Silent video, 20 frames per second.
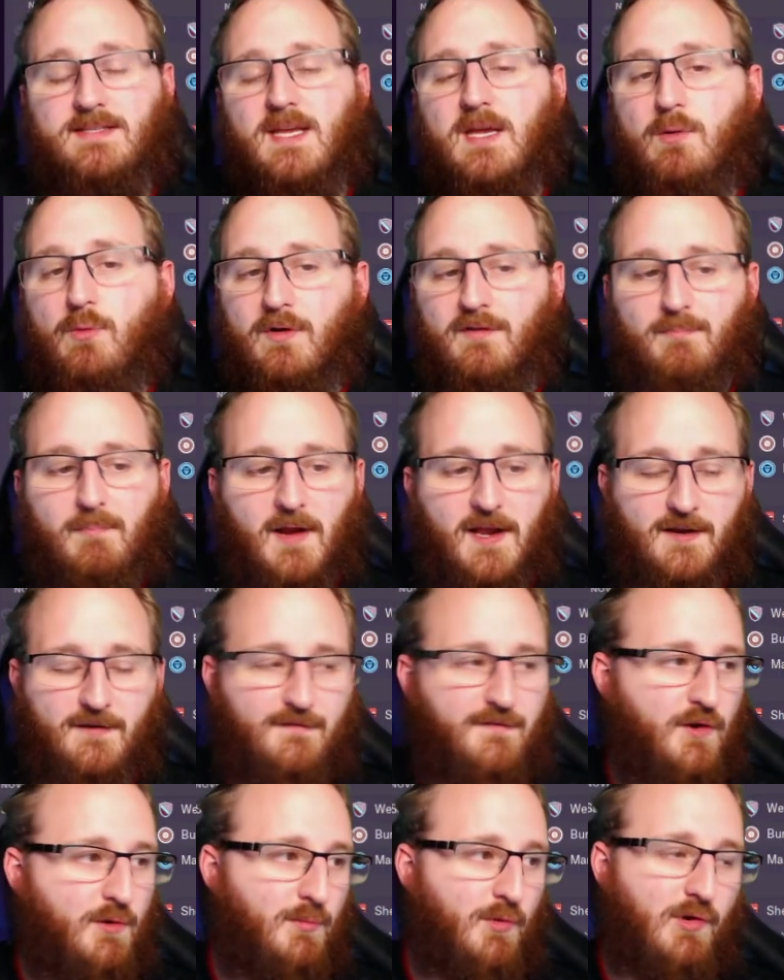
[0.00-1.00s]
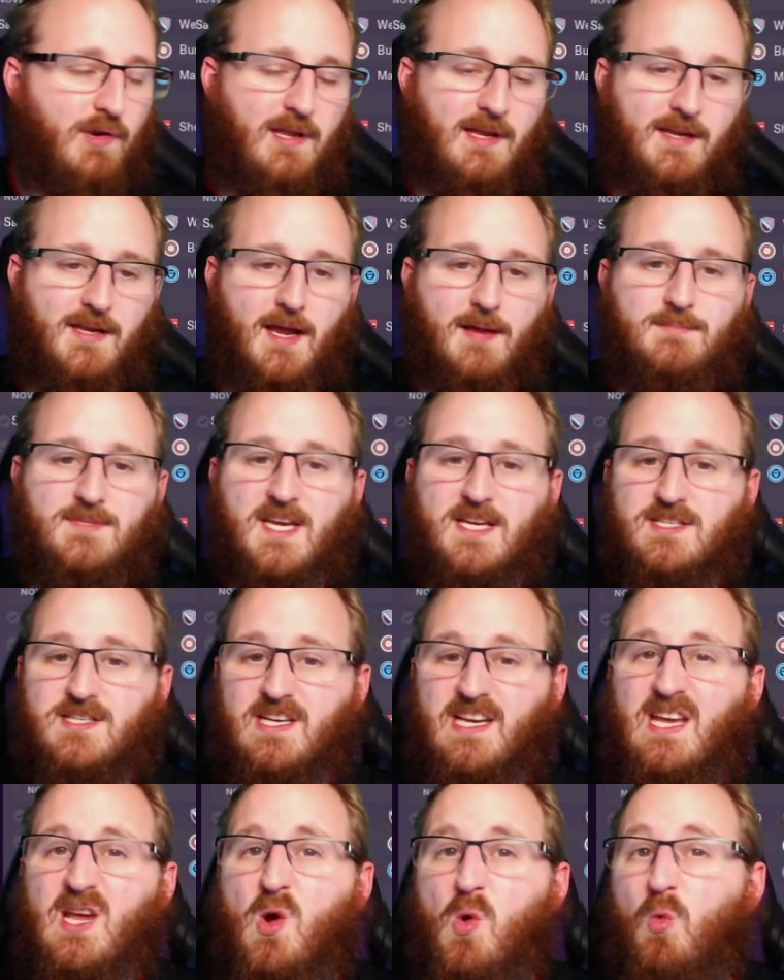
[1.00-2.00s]
we've played a few more league games.
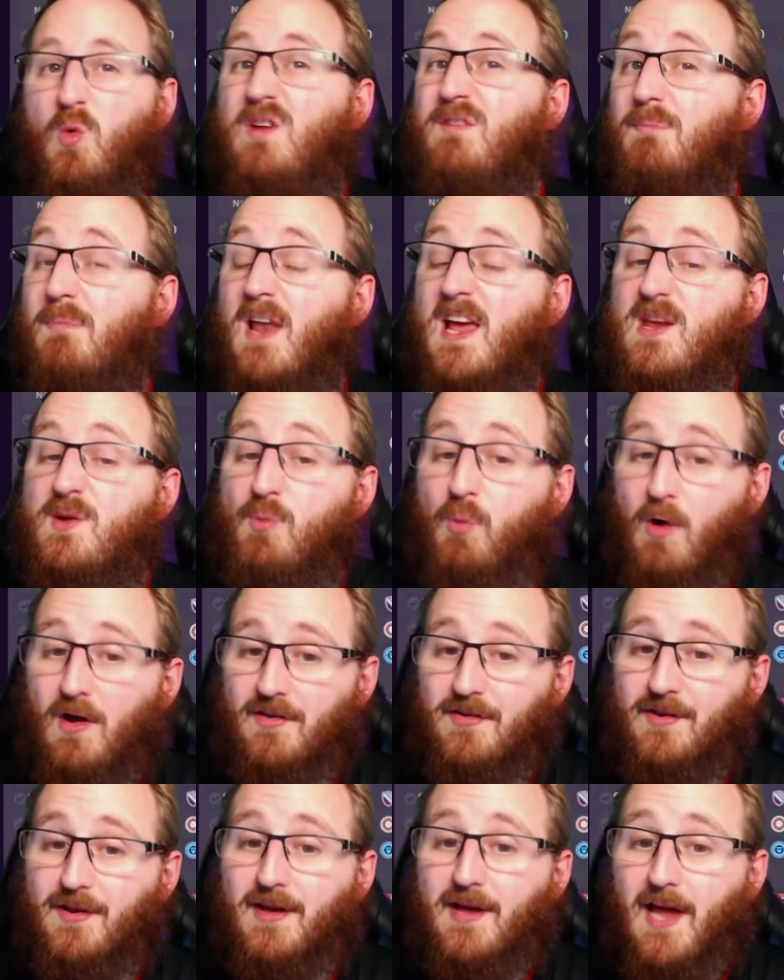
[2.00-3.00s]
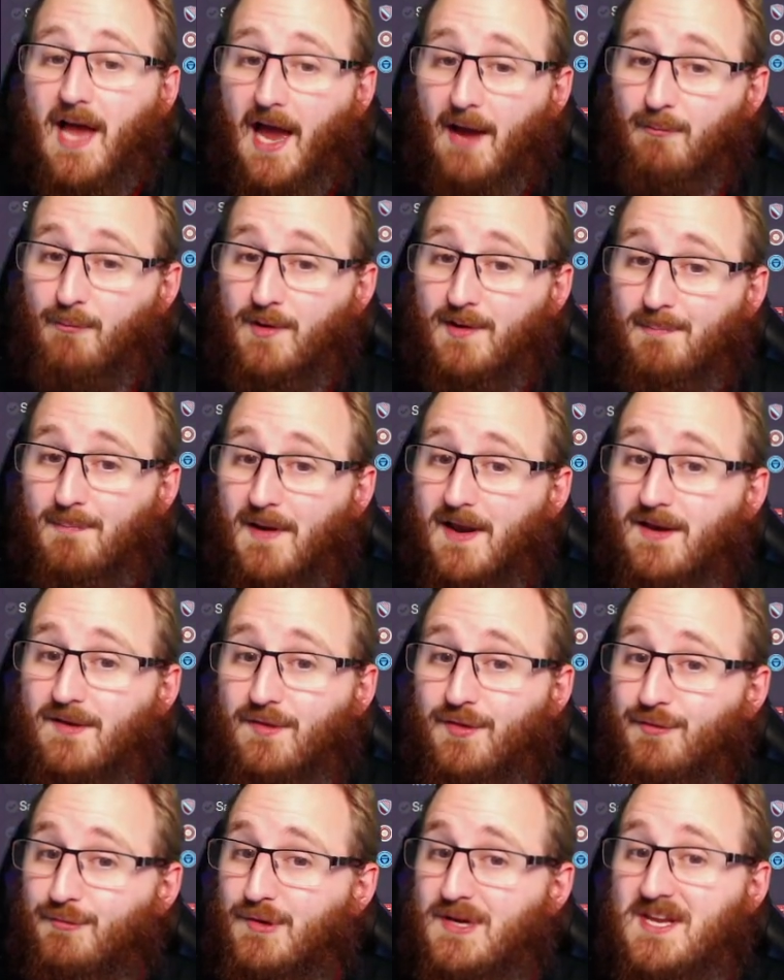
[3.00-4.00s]
Actually, we've played one, and we've played
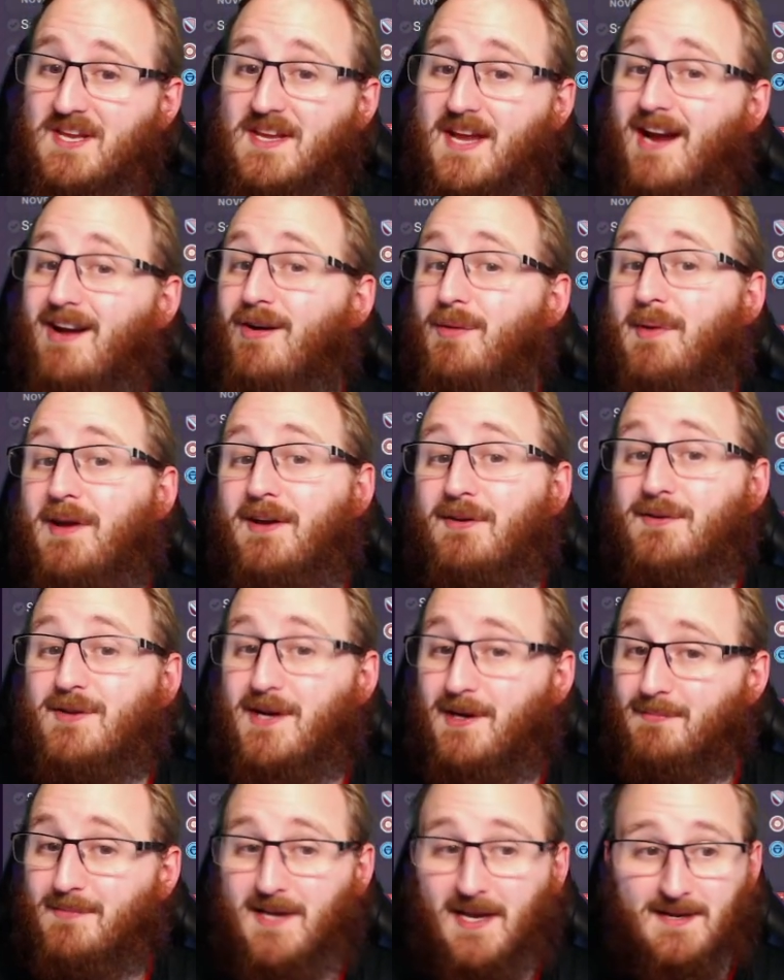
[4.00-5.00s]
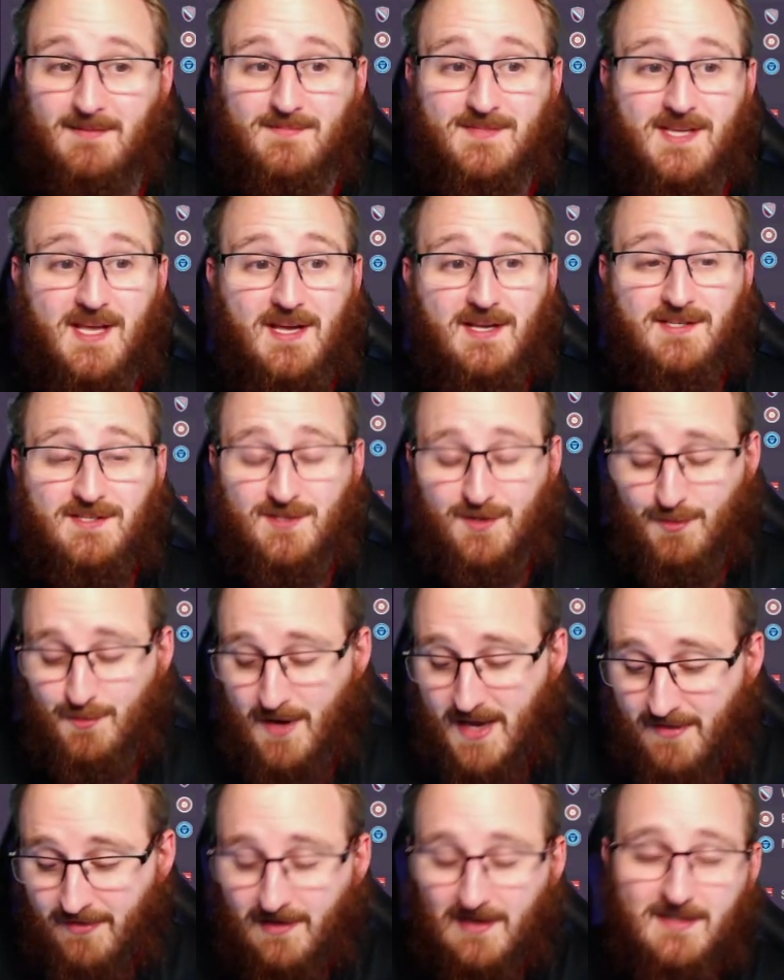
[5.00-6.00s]
3 Carabao Cup games. So
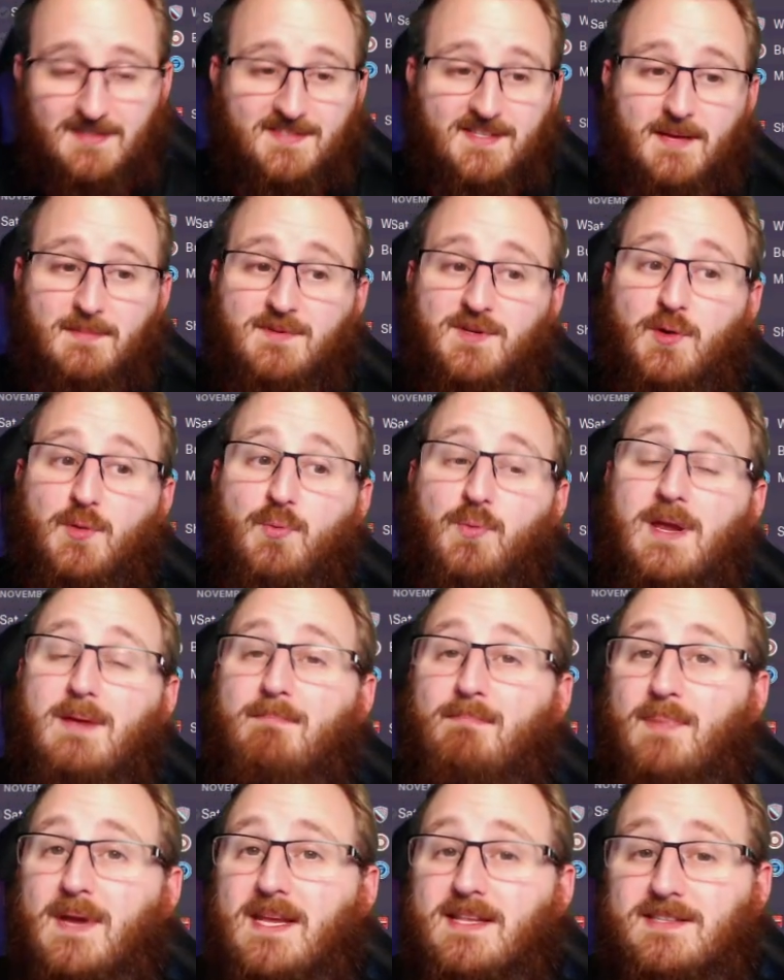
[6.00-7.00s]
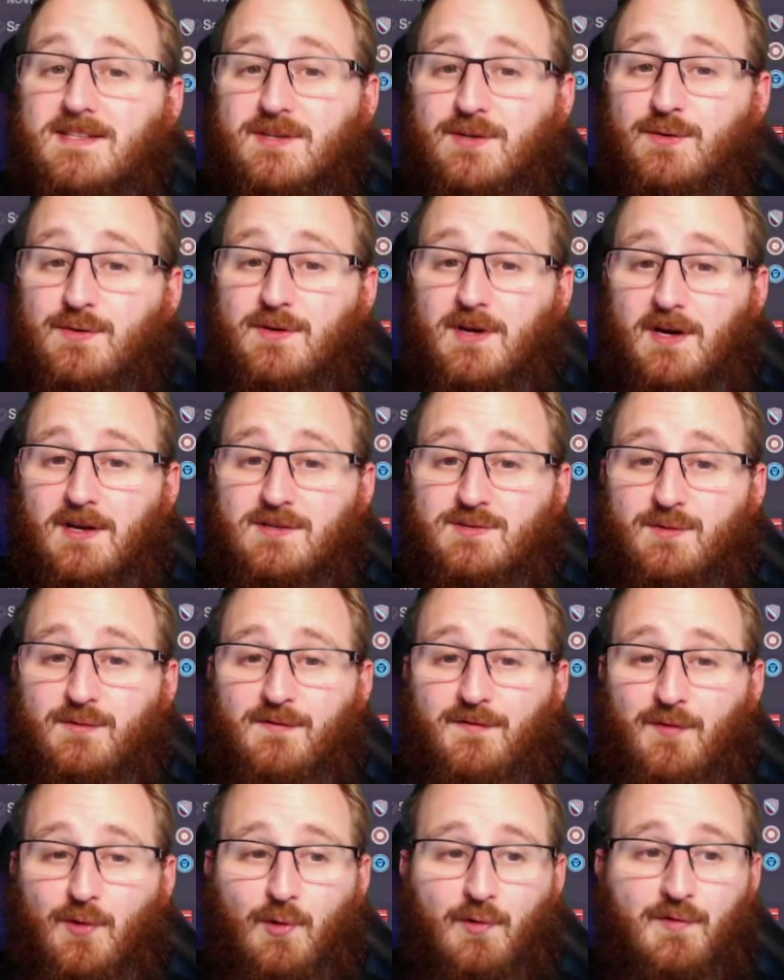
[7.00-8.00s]
in the last episode, we beat Newcastle
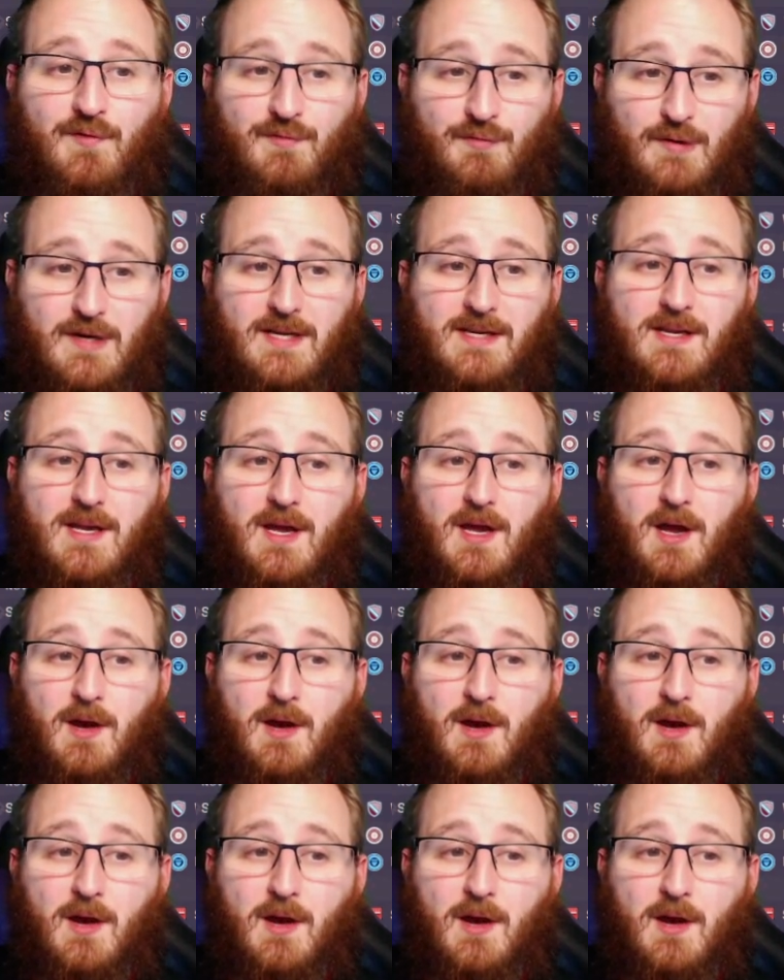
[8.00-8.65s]
4-3.